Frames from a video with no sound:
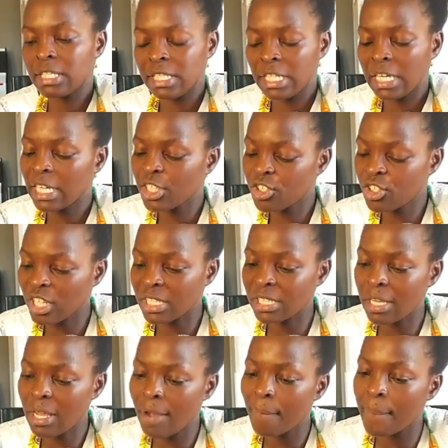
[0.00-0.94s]

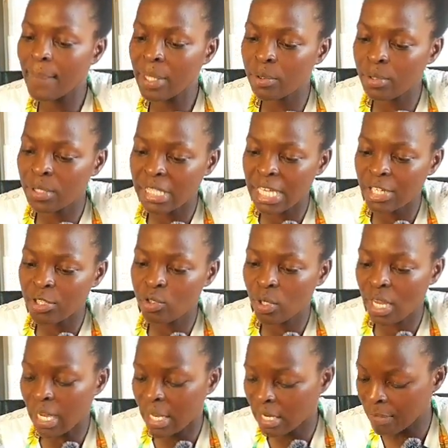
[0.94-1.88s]
delicious meals that you
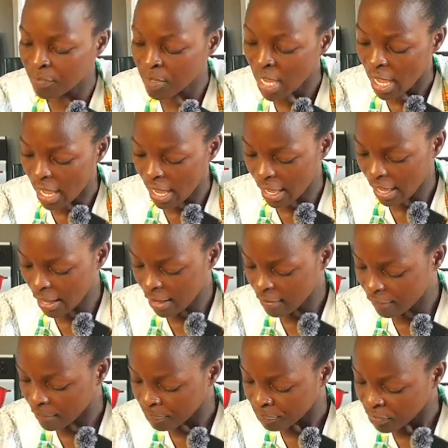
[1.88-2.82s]
can
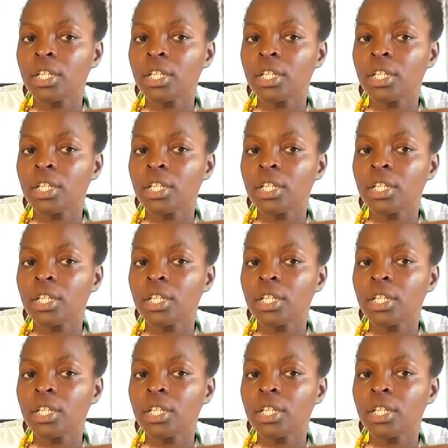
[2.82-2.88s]
have.